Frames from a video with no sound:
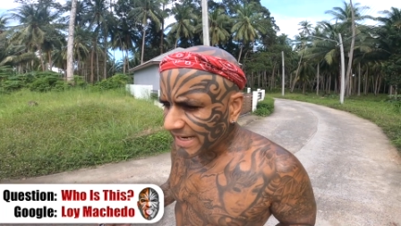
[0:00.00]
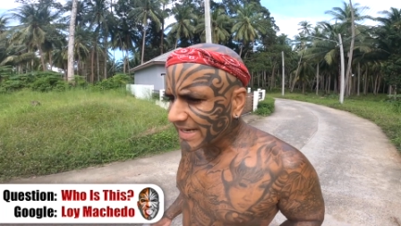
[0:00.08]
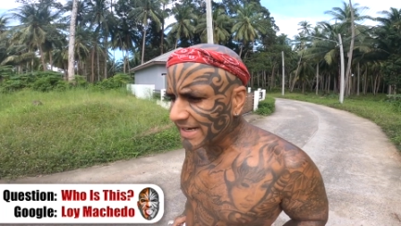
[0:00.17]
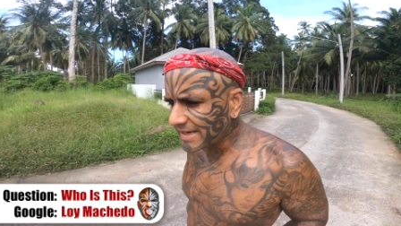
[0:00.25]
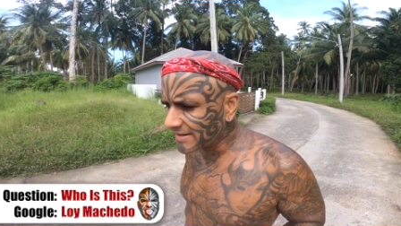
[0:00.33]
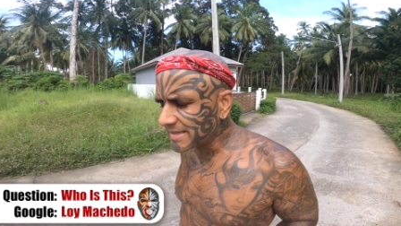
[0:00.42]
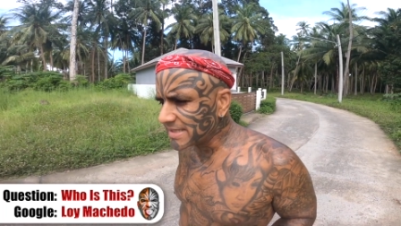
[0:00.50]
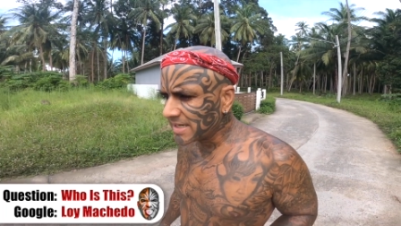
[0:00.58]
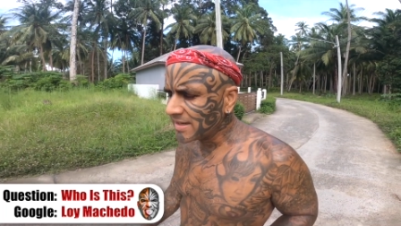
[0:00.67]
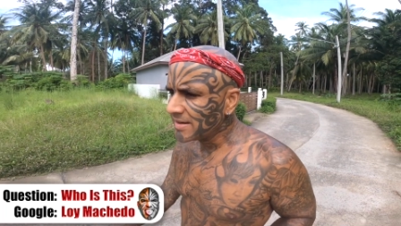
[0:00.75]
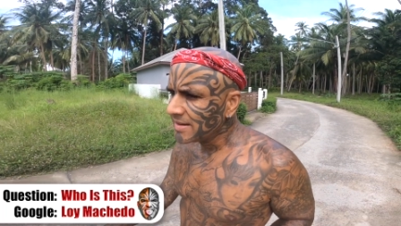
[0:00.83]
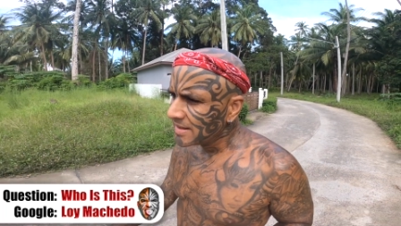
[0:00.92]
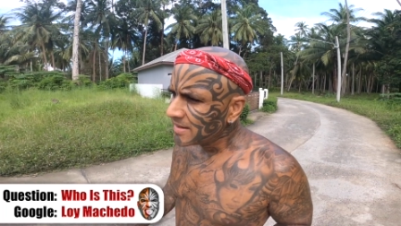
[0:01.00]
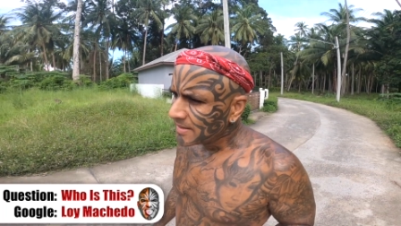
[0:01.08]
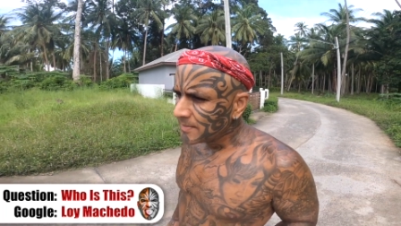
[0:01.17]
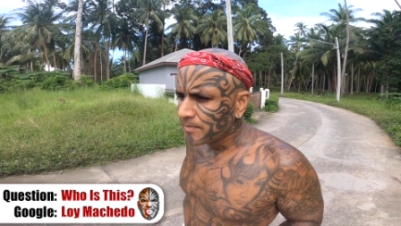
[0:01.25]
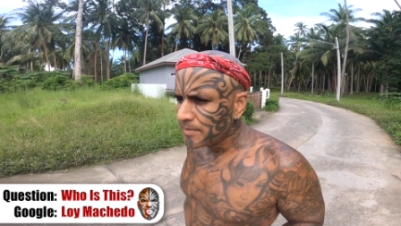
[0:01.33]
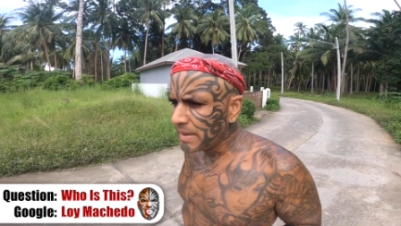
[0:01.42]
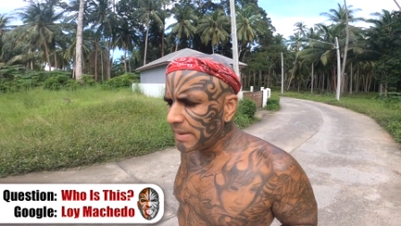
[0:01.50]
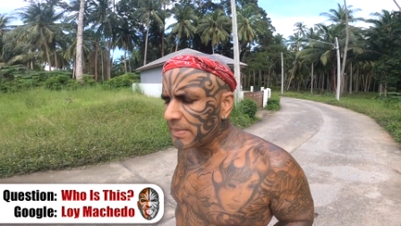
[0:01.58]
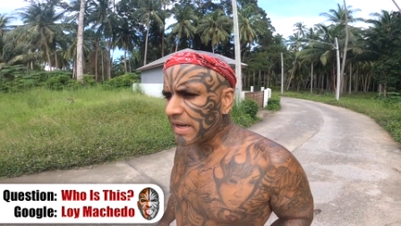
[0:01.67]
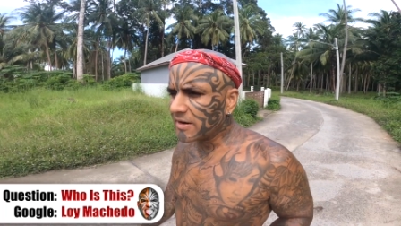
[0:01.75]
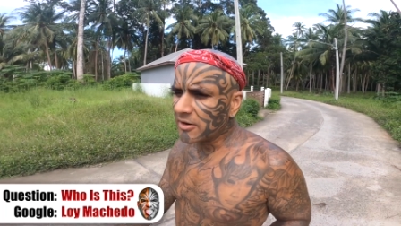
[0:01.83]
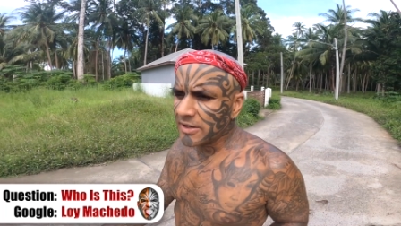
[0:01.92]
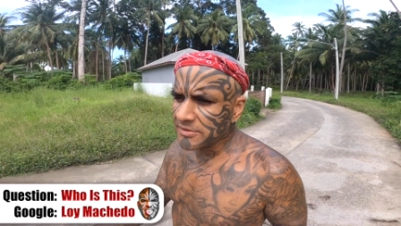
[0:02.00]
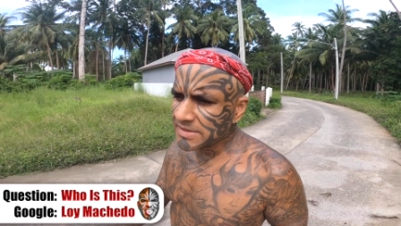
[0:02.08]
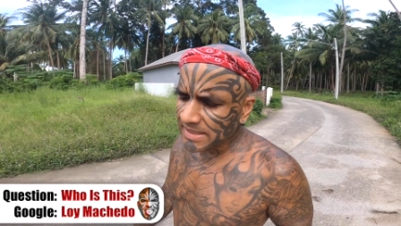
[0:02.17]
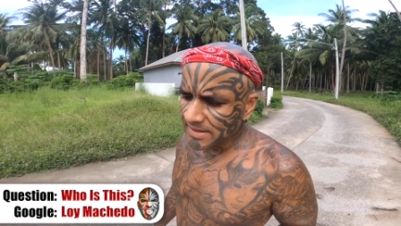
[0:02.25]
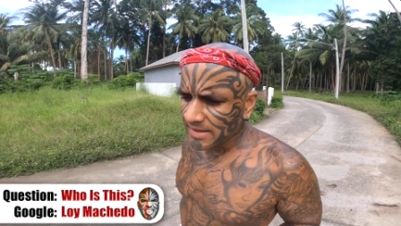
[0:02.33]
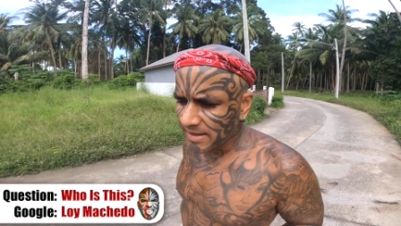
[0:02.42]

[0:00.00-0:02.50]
I can get rich. People are not using